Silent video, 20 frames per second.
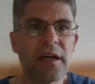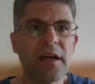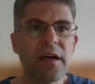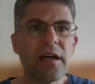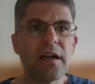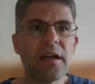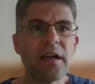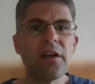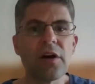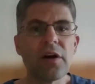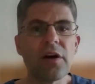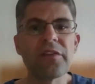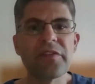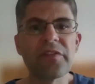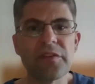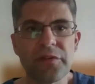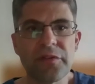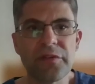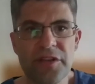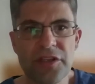Long
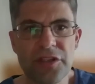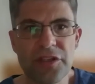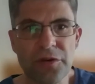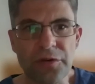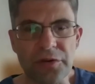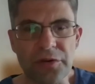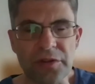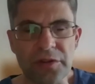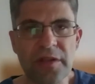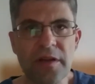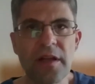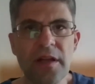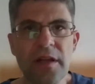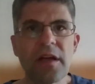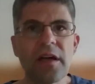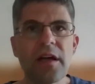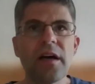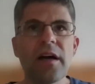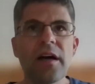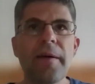story short,
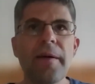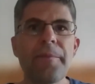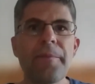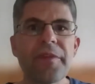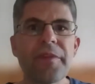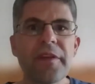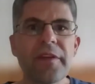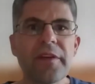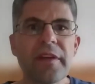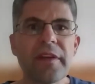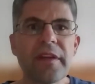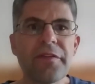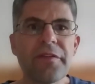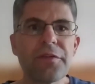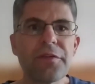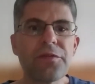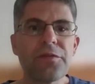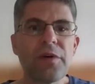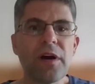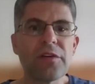if
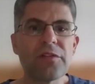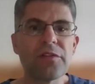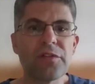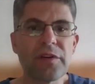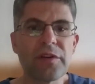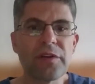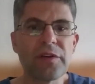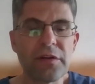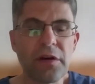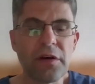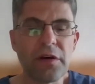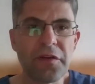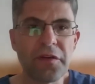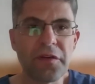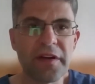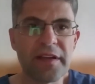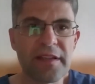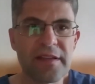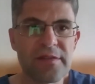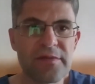you do a token
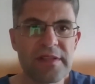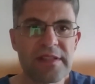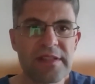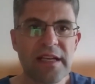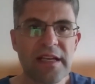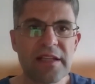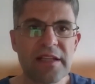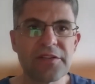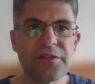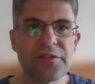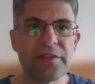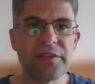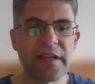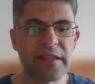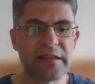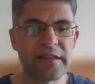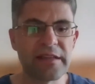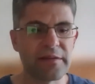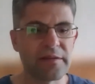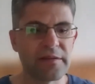offering in Switzerland,
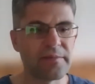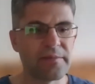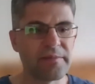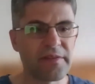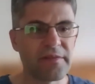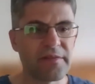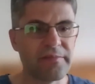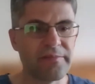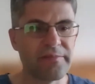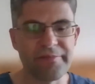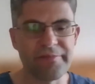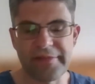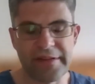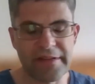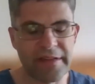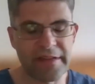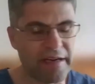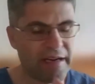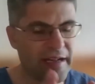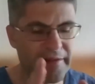
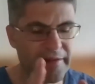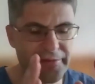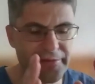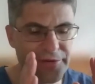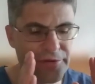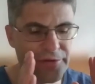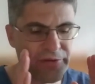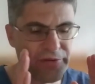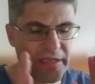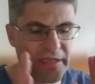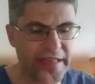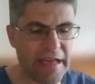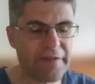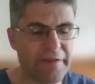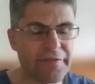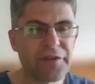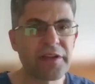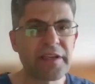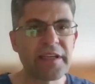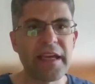you can
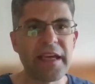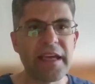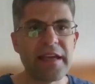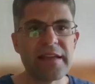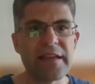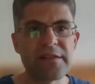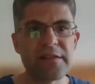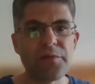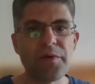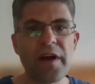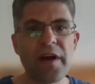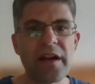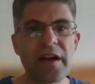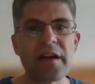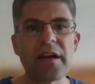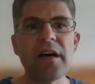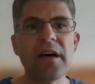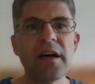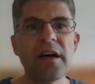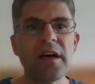have the case
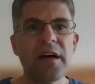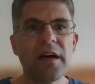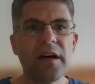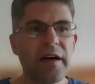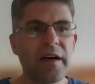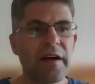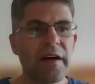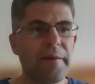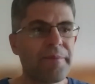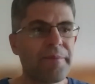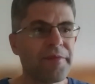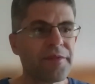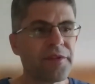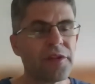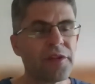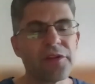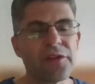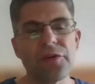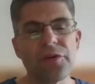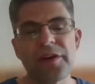where
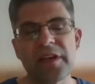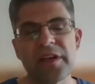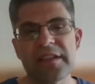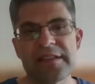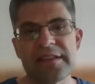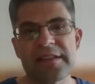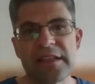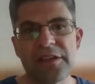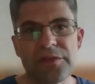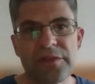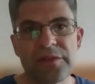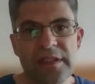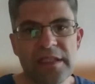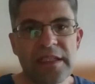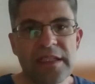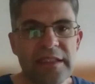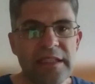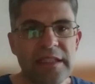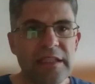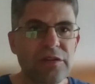the token is a
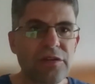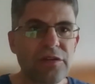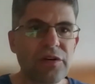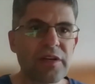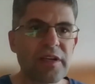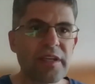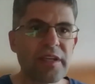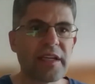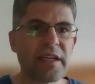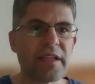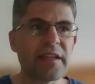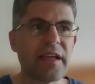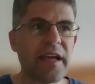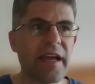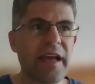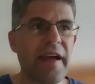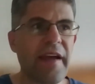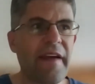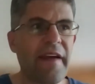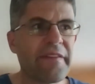utility token
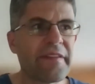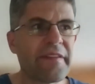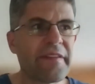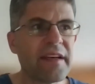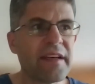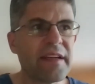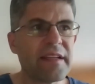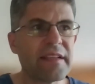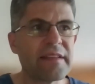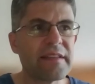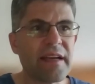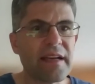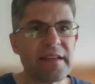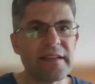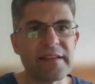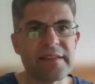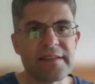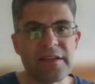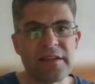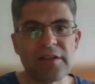and it
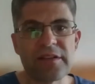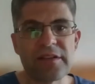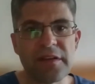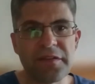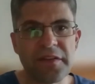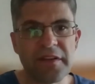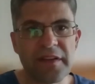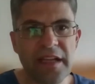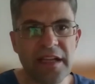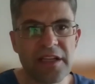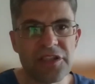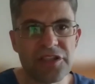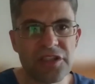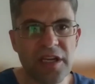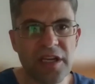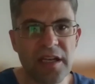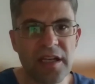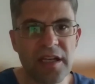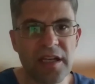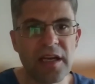is not a
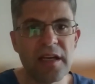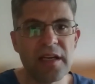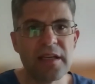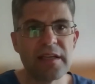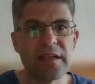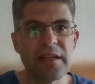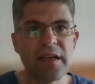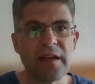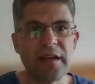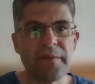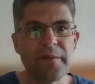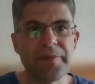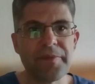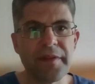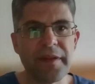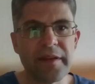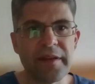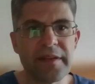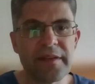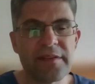financial
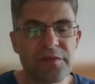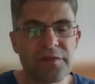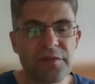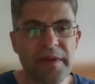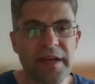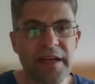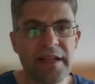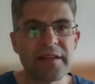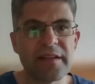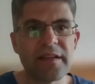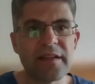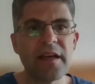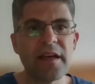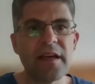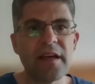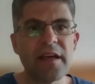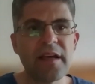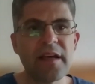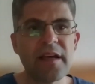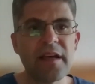instrument,
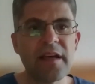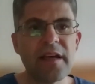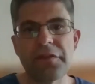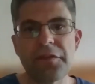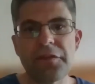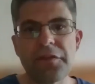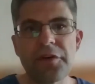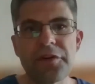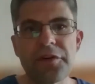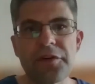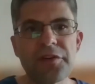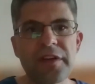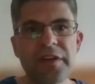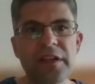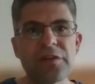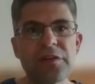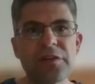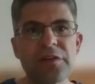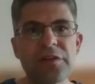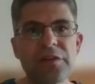and therefore you
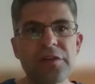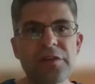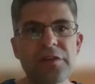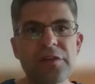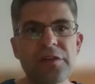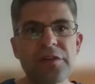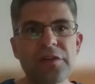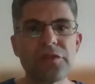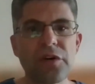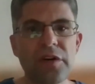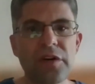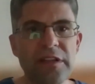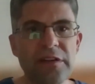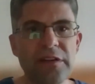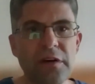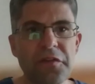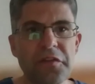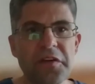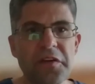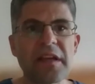can do the token
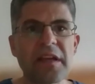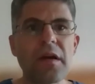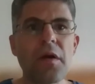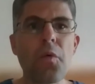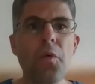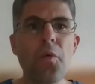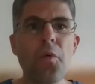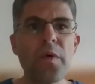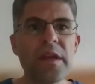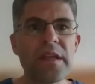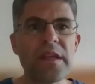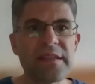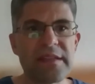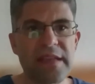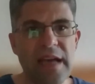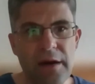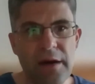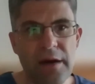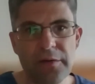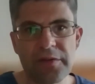offering
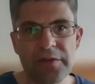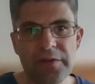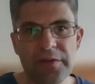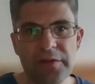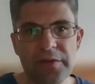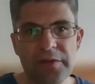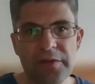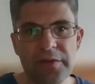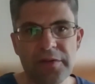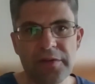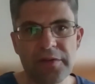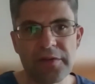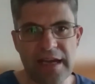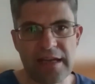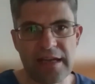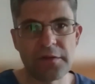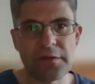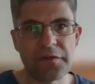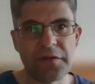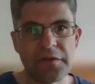without any
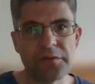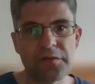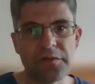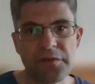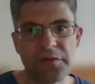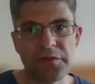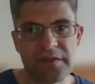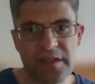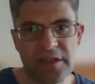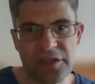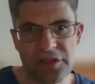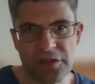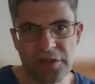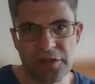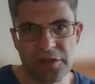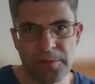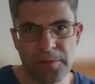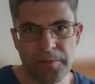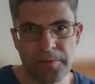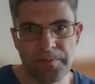kind of
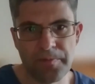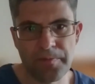authorization,